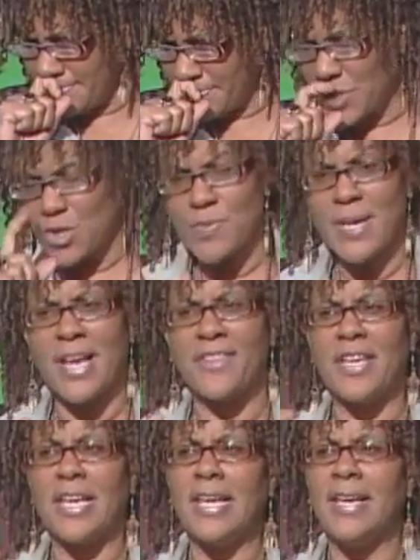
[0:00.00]
excuse me, at
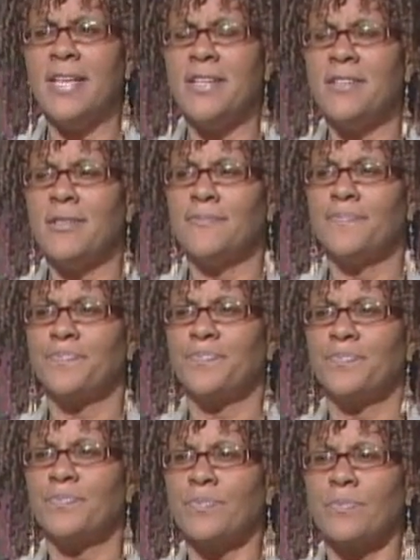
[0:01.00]
the end
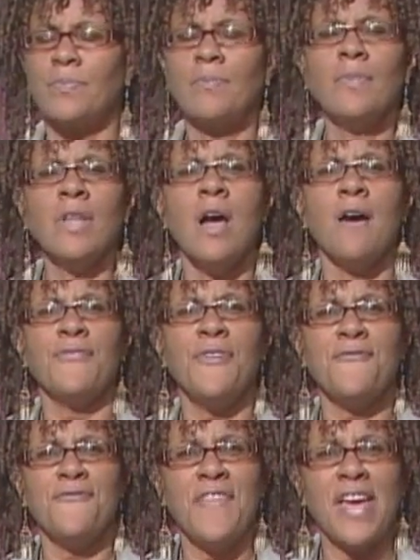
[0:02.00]
of
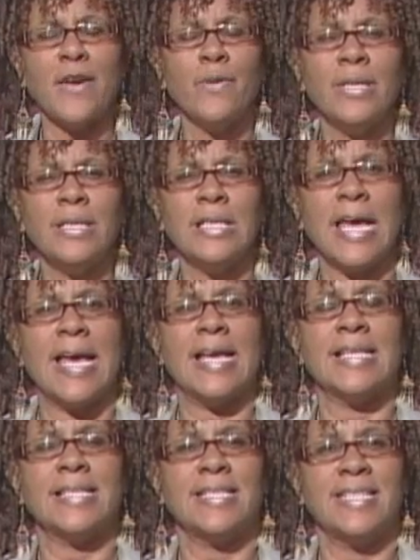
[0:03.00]
the very
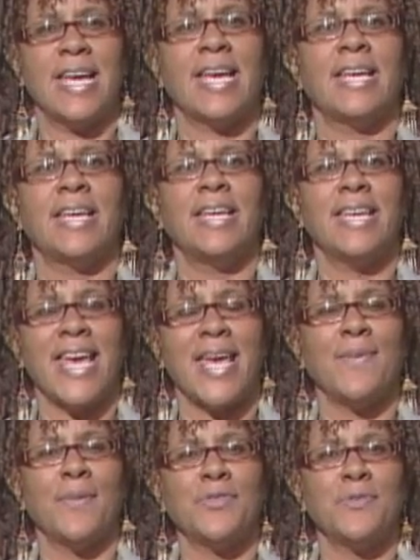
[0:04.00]
last day, he
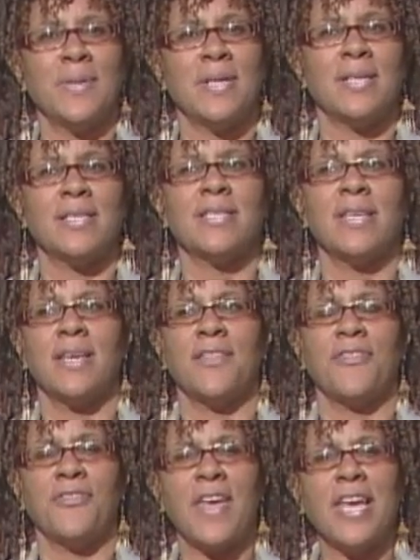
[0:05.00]
came up to me and said,
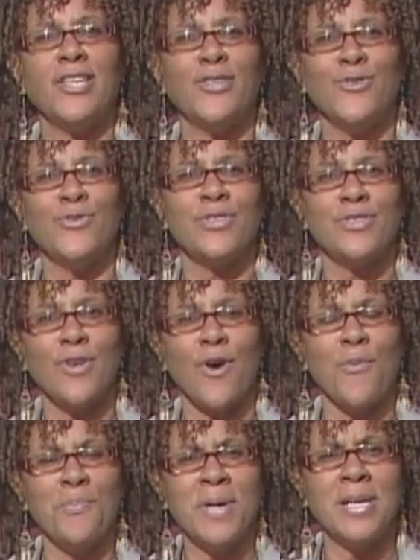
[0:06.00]
Thank you
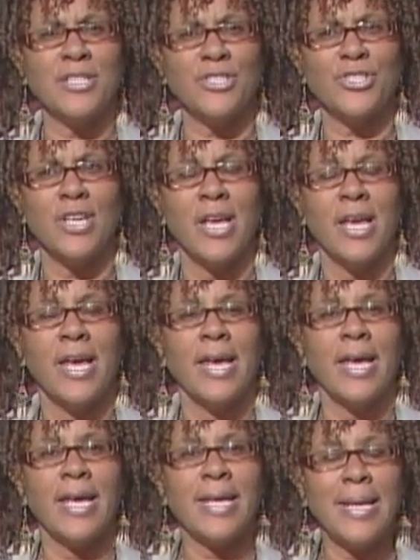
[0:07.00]
so much.
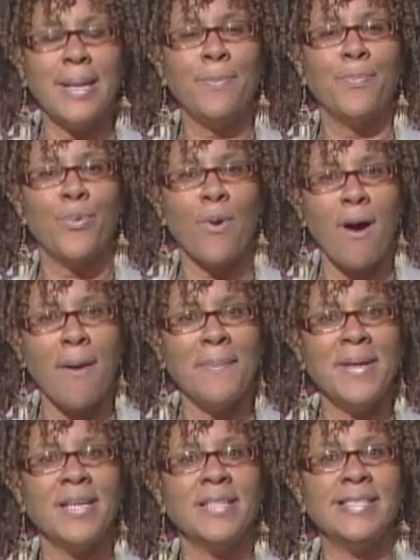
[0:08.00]
And he brought
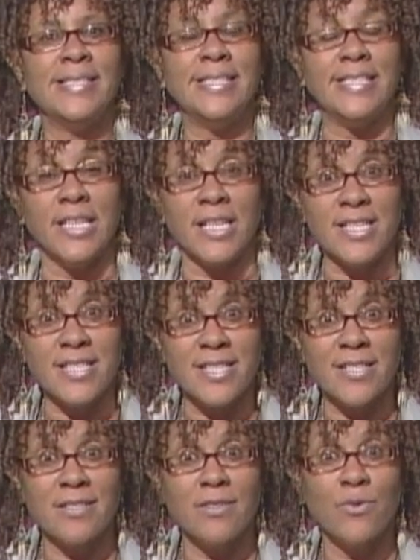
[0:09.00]
me a
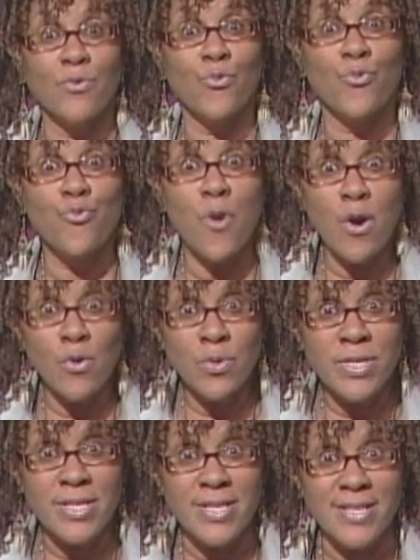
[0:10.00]
dozen
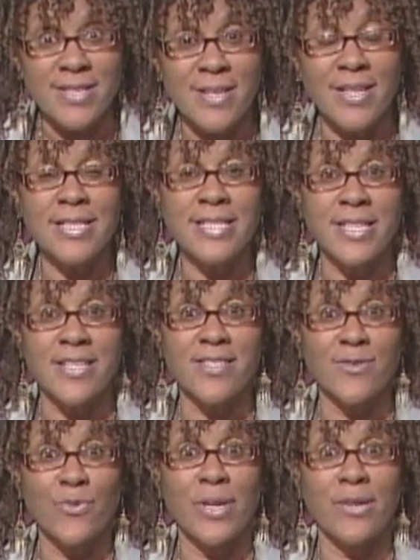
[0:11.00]
roses, a
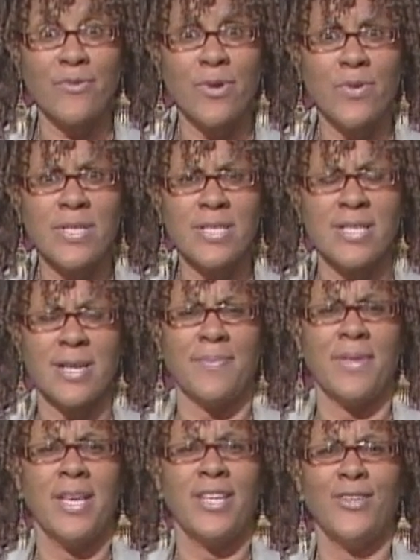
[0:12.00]
dozen red roses. And I'm,
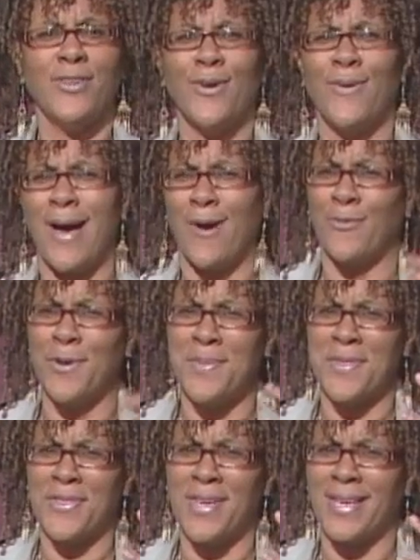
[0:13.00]
you know how
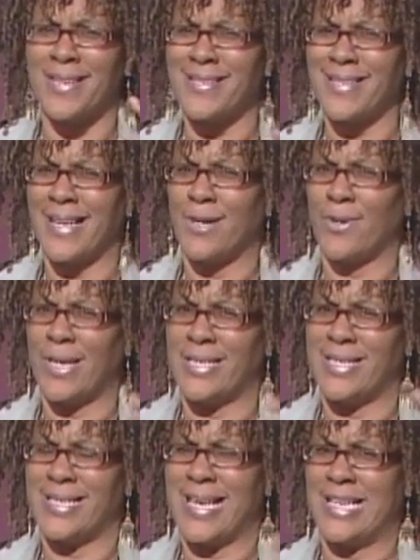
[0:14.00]
women think. It's like, okay, is
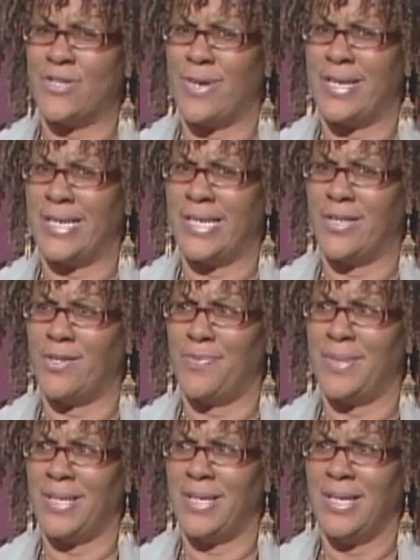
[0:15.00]
this guy trying to hit on
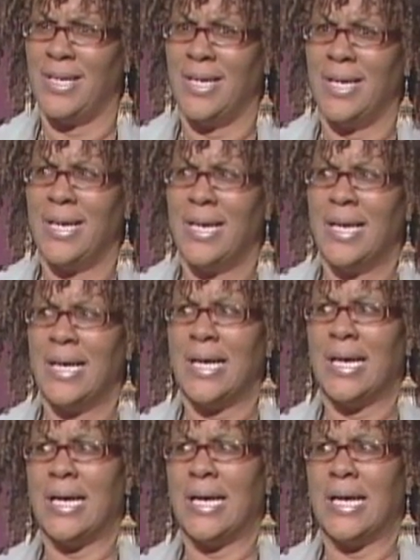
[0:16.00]
me?
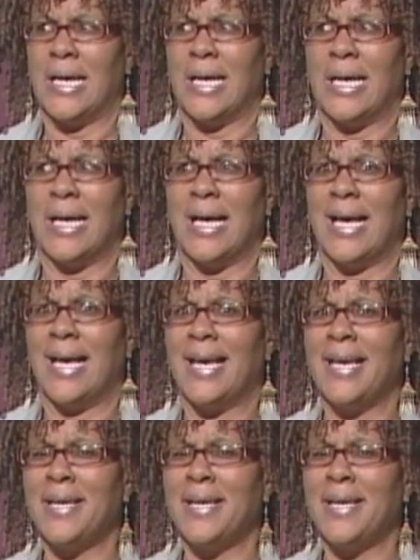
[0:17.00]
Uh, I